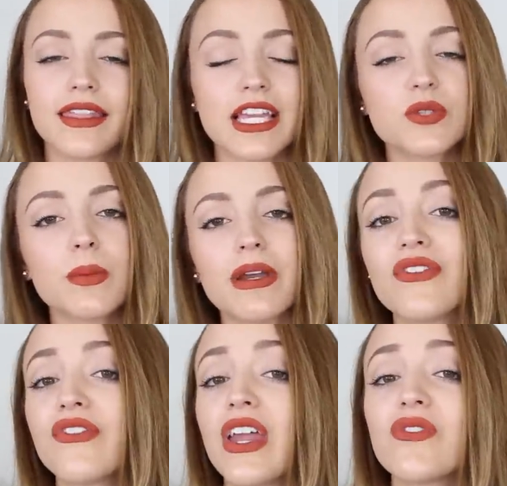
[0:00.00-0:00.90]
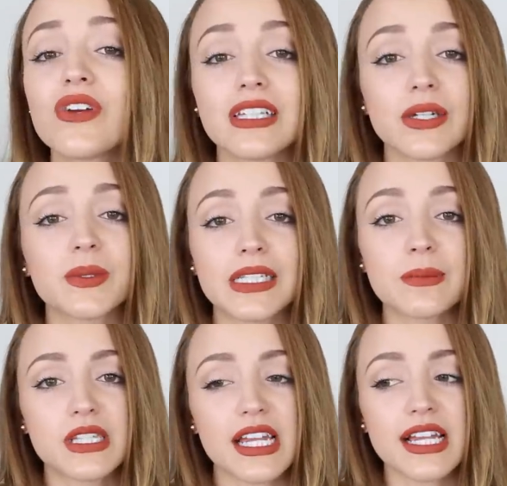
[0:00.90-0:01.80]
These were my favorite liquid
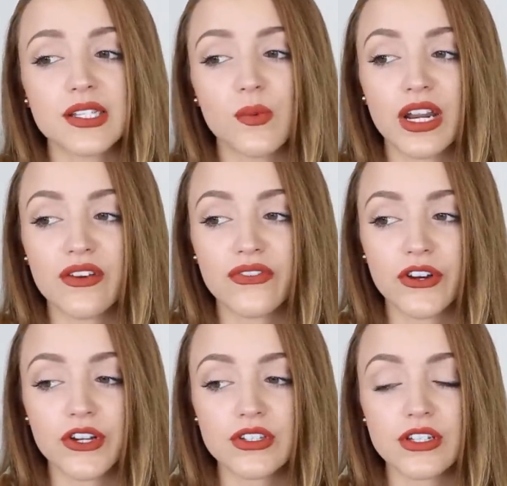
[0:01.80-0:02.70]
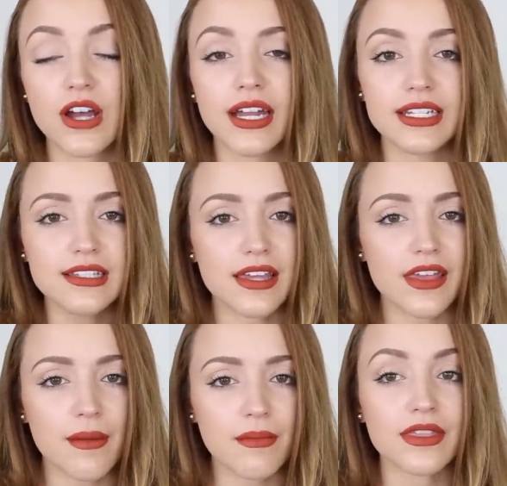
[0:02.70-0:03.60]
lipsticks when I first got into
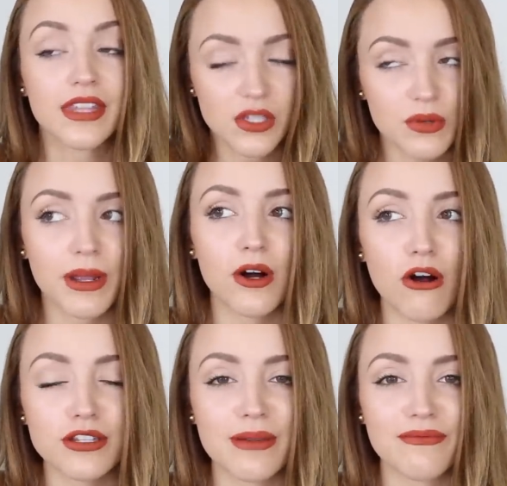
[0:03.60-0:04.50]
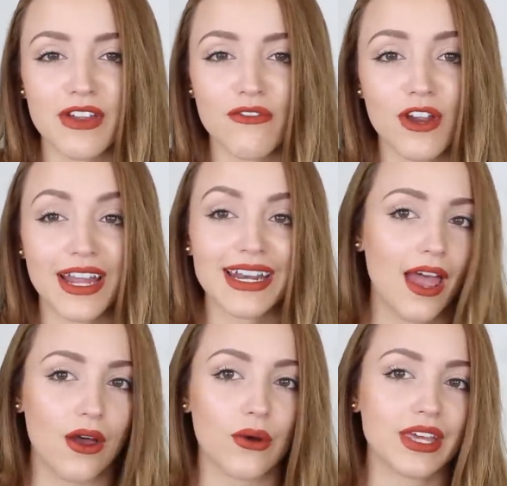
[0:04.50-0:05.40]
them. These were my all-time favorite and
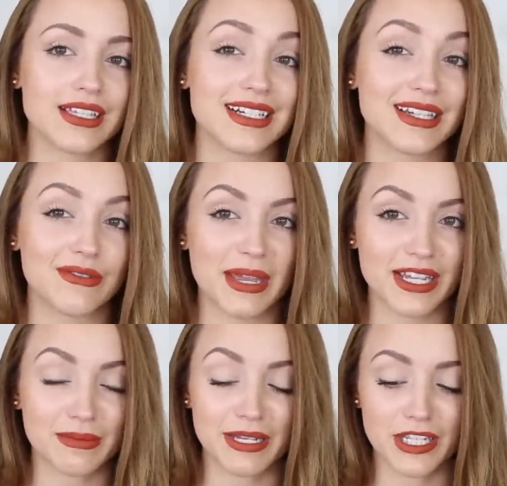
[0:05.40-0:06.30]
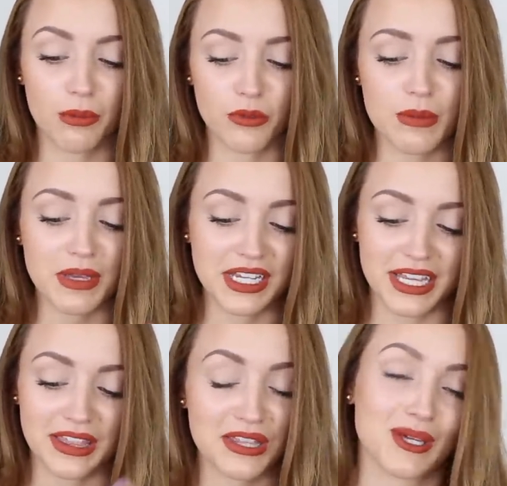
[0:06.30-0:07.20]
now they didn't even make it to my top three because
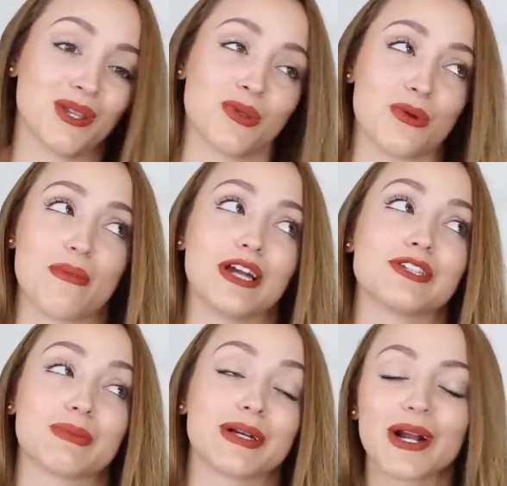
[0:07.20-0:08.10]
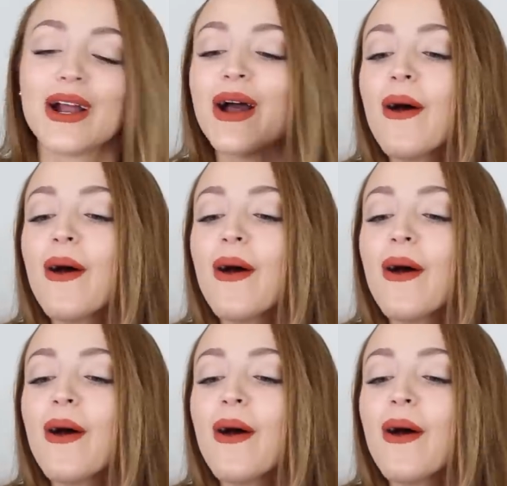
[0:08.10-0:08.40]
I think the other three brands are better.